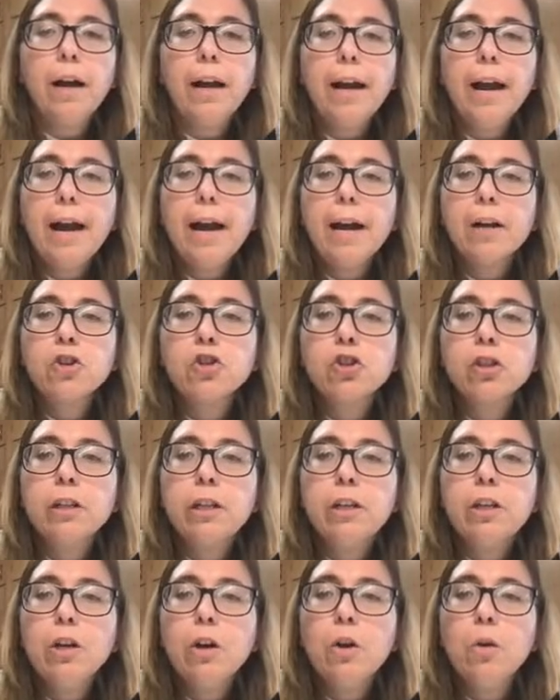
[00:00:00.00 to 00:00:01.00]

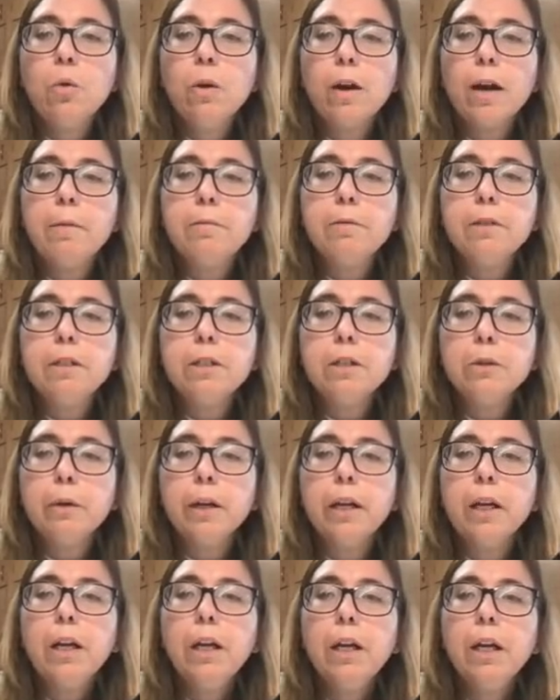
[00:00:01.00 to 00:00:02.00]
actually know what I'm
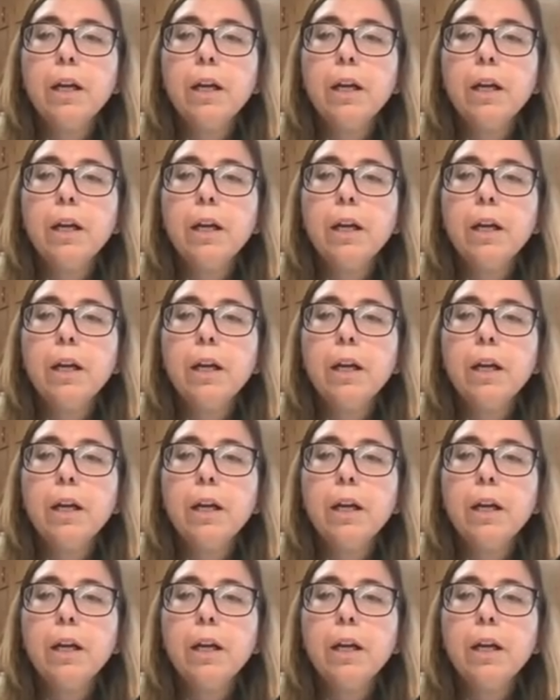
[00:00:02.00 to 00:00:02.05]
doing.